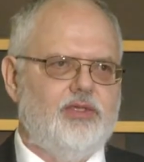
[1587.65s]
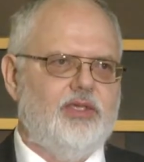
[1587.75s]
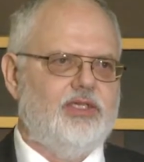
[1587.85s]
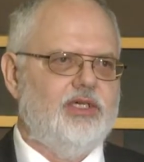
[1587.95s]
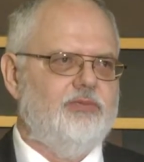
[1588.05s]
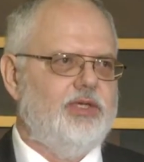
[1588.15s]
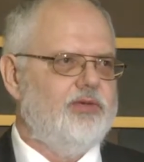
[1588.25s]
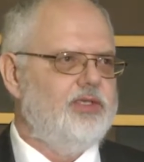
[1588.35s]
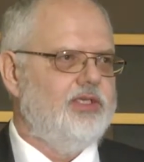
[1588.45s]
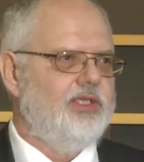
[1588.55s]
A company
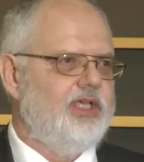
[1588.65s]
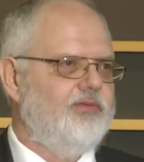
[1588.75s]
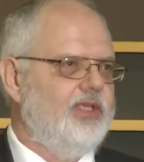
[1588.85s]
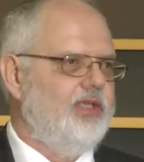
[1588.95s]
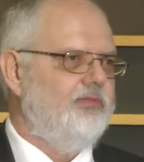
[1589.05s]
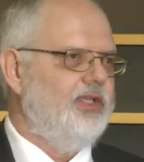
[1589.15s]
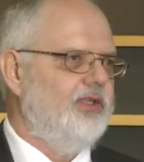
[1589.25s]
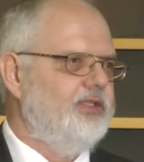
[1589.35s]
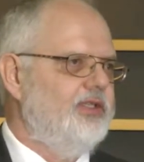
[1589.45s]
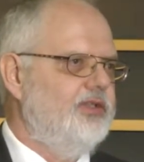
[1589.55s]
would still have the
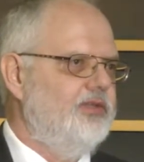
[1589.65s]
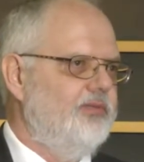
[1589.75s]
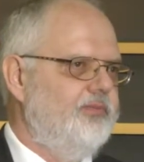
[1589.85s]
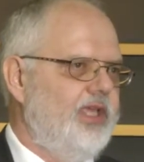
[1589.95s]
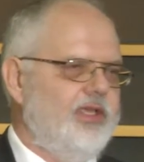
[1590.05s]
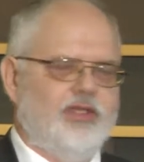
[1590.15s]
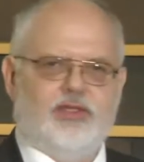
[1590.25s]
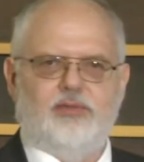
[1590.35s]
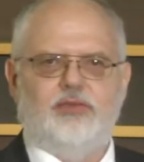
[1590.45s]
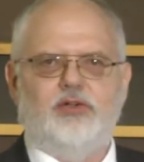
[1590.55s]
ability to pay
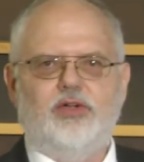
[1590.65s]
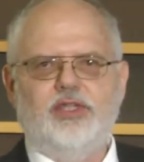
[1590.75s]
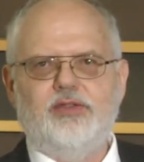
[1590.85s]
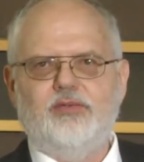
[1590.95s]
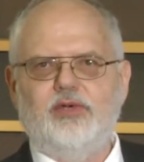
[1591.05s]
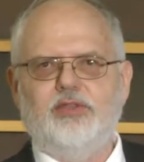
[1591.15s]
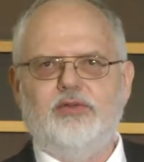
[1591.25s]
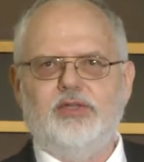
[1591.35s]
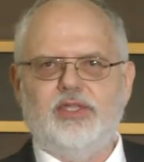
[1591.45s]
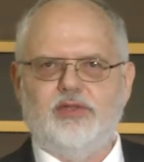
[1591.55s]
its employees,
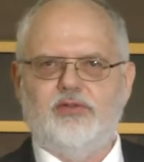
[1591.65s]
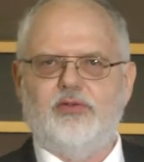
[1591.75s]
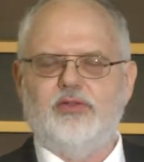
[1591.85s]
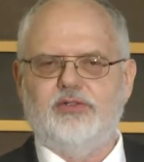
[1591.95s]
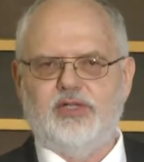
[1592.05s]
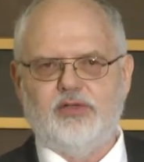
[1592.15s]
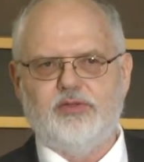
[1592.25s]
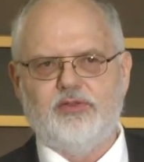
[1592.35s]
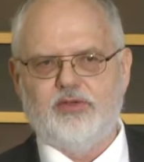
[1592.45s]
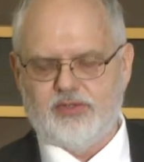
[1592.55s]
whether it's insourced or
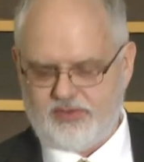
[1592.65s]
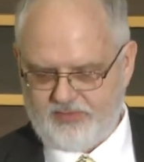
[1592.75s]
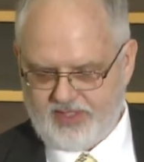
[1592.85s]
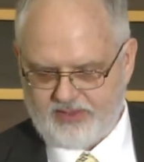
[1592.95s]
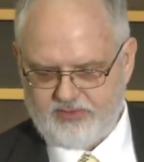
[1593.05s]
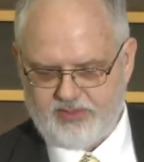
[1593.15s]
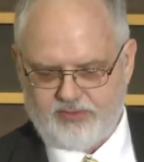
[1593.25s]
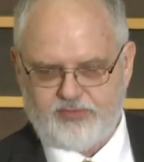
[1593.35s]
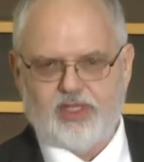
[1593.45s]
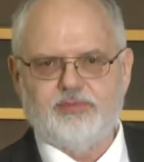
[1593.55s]
outsourced, so that could be
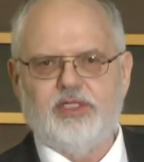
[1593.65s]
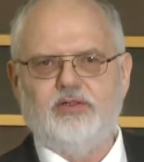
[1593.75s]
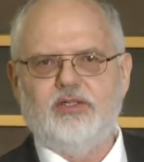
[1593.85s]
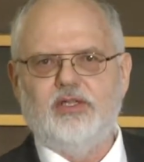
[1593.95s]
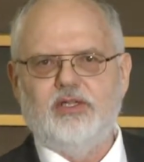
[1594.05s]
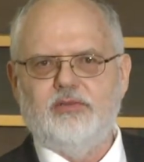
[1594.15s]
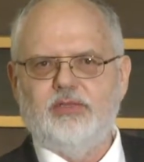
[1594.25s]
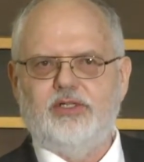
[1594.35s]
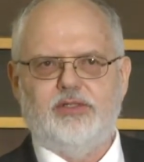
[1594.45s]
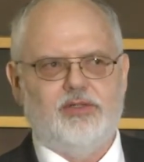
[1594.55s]
swapped out,
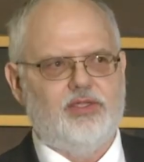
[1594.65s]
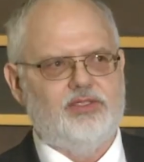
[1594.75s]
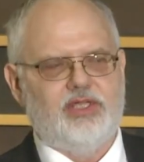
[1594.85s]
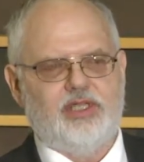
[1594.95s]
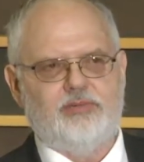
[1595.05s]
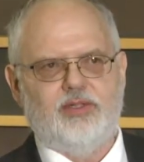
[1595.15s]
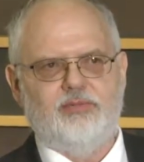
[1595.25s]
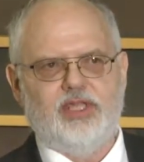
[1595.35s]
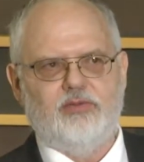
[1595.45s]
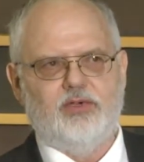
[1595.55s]
but a decision has to be
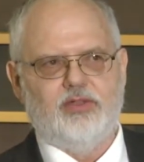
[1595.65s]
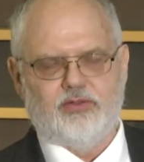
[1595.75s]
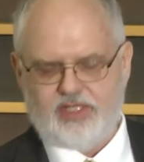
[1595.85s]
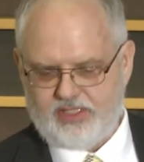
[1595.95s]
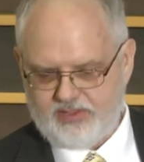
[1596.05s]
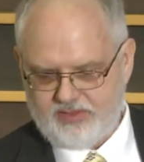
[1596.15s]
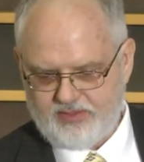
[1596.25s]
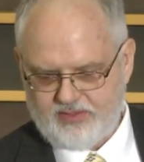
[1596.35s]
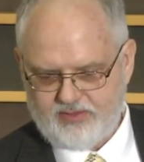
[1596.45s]
made whether that is,